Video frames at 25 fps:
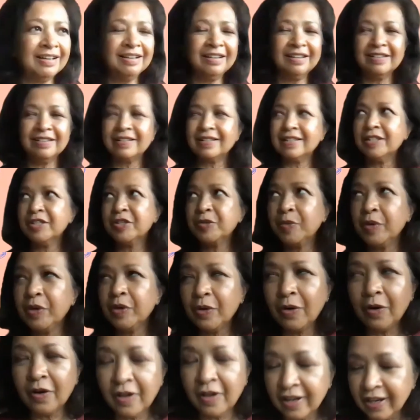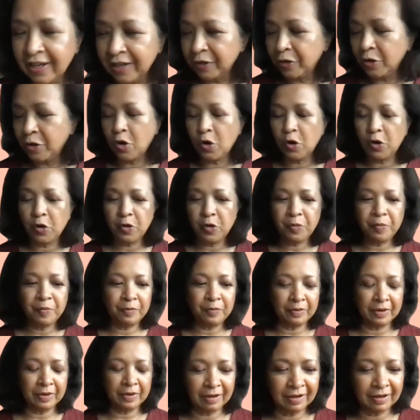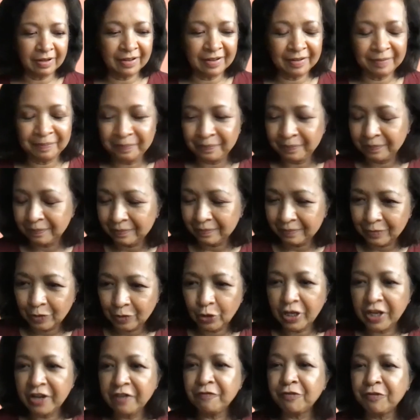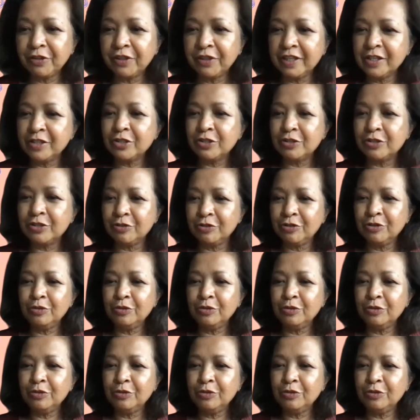Since we're all at home looking for things to do,